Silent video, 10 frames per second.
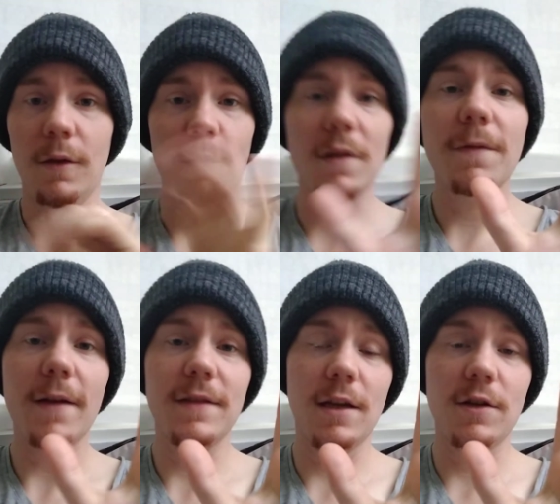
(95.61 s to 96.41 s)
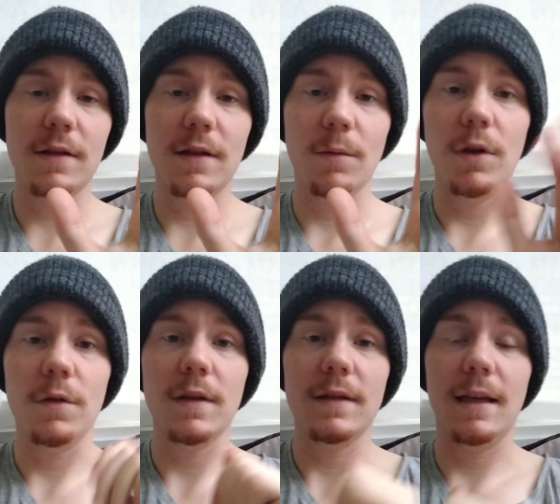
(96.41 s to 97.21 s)
Those are the 5 stages that we're
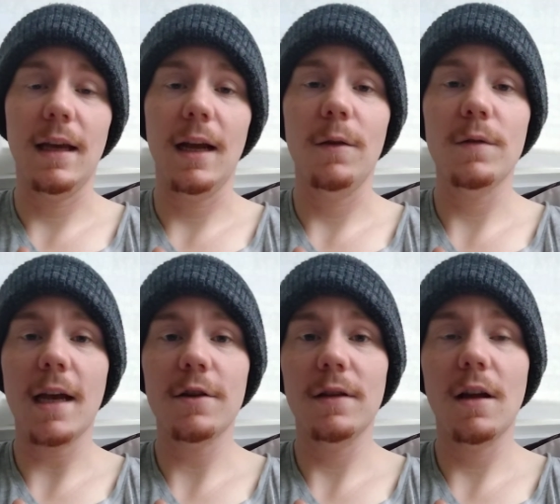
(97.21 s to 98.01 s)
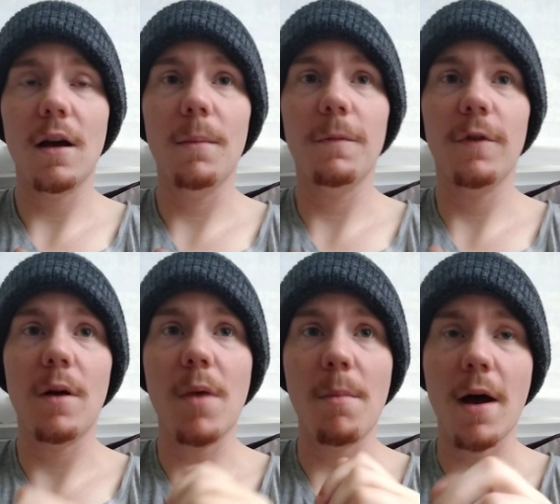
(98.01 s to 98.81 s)
used to seeing, and those actually come
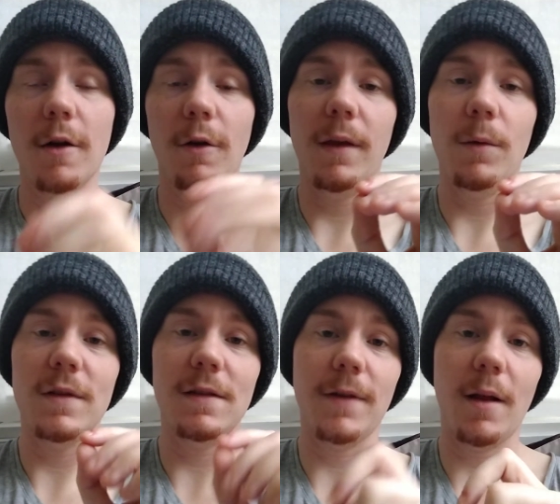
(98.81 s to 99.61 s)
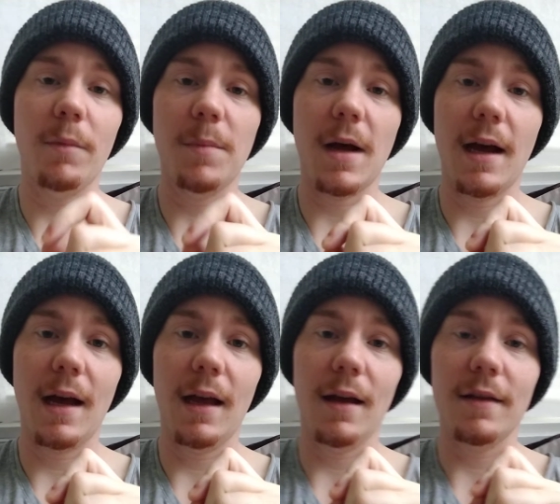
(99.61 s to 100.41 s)
from a model that was developed
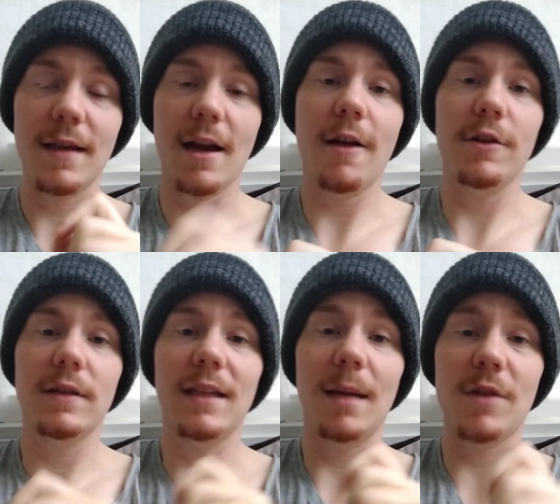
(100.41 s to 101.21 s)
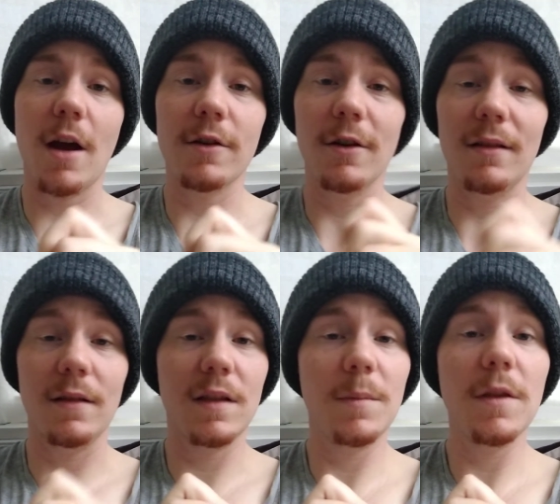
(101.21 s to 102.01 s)
by a psychologist named Dr.
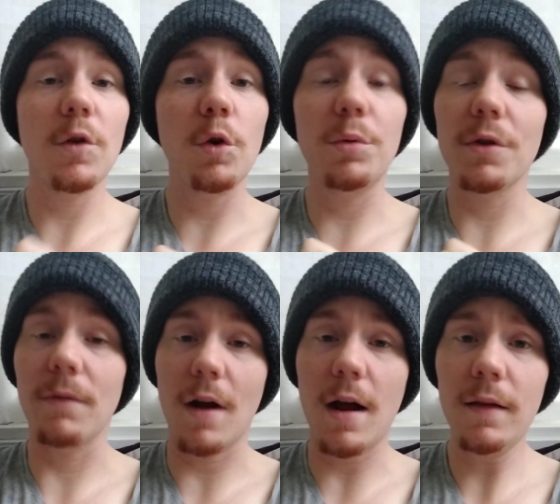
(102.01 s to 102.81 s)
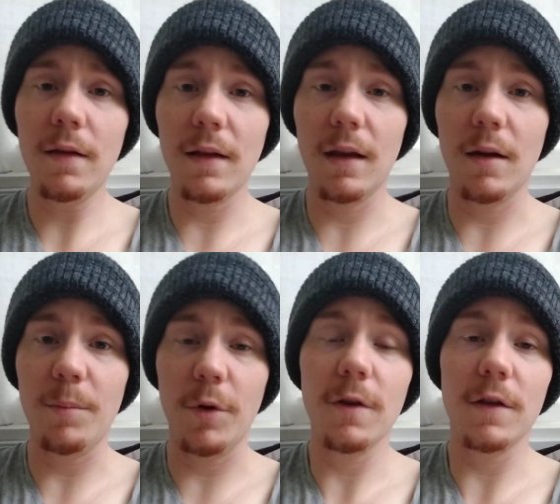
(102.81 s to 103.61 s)
Elisabeth Kübler-Ross in a
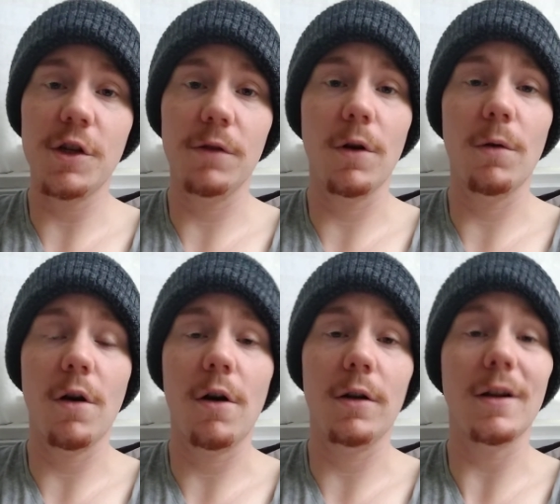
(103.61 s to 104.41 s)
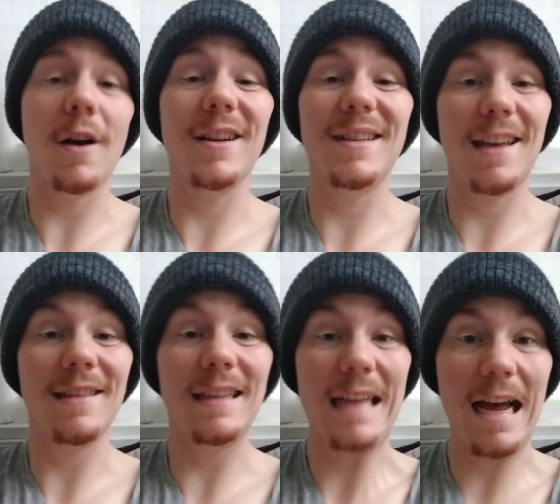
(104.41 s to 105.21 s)
book that she wrote called On Death
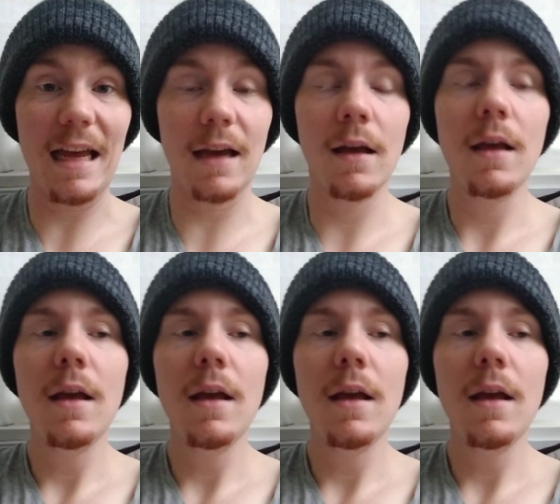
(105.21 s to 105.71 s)
and Dying.